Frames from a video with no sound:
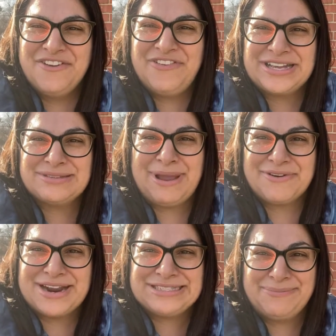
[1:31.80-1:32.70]
fix my
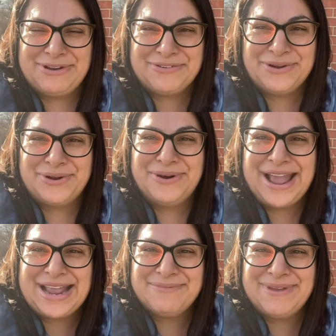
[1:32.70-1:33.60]
recipe real
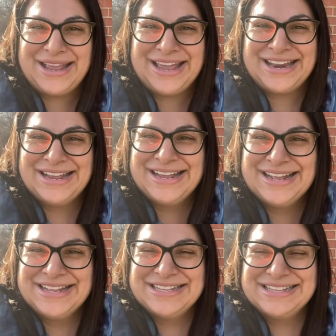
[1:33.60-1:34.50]
quick and make it,
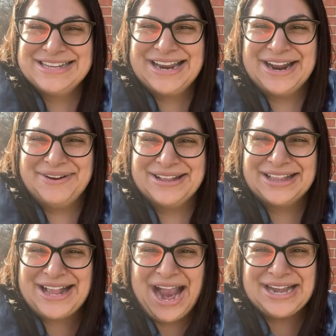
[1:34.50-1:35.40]
you know,
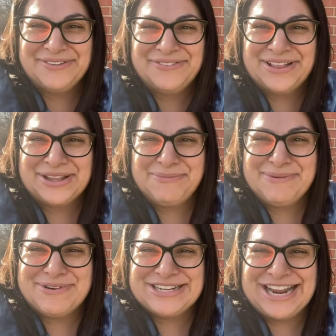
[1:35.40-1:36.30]
a kind of a little
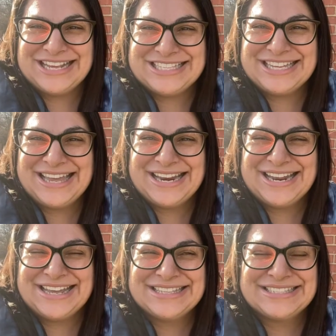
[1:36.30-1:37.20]
bit more tasty than it
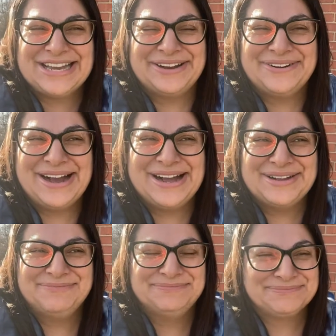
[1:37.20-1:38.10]
is. So,
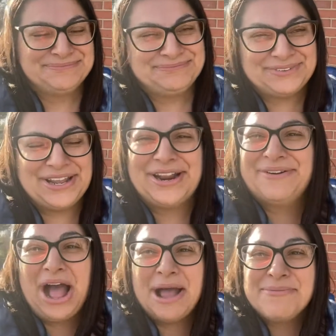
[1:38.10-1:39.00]
um, you
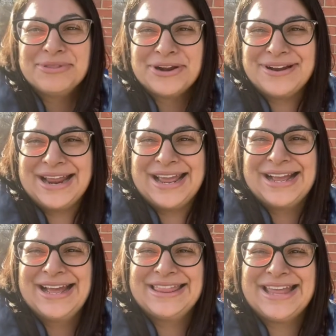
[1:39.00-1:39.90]
know, I'm
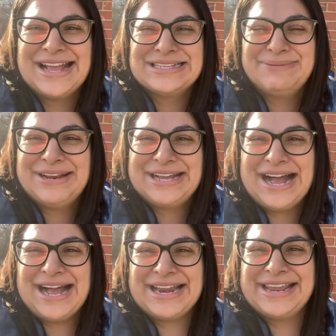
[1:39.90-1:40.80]
learning, thanks be to
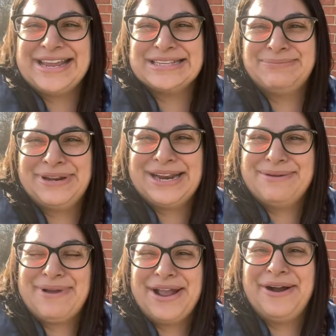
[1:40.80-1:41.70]
God, he has put it
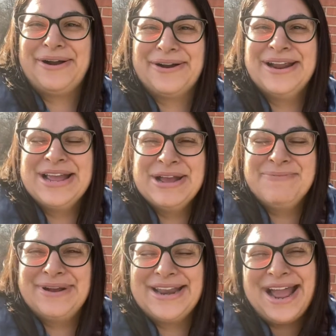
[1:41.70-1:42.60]
on my heart.
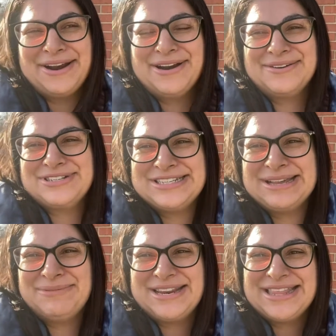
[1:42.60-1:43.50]
But I don't know, just
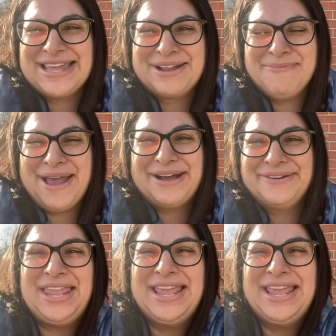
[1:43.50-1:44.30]
something to think about.